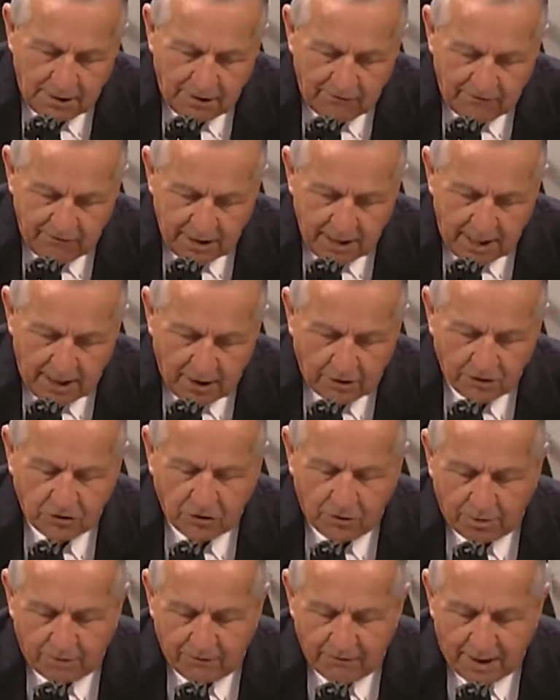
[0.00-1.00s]
VA
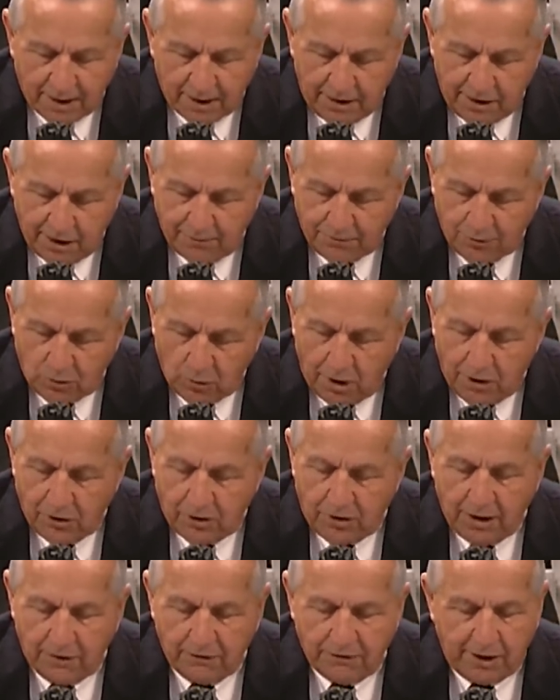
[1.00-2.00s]
also provided help to
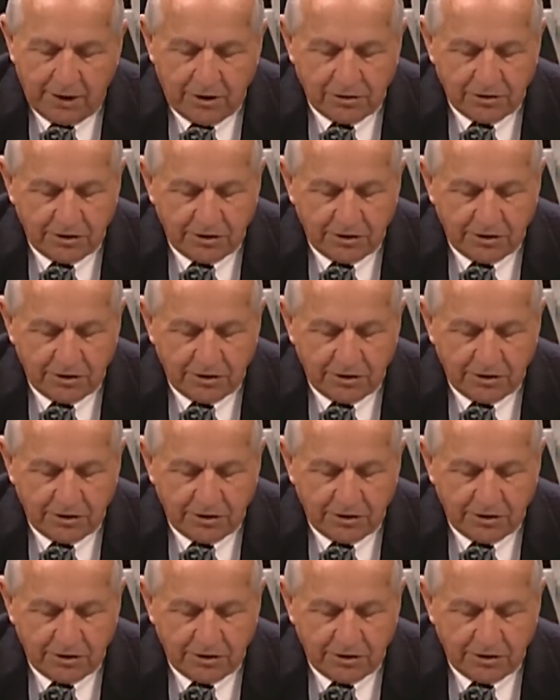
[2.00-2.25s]
other healthcare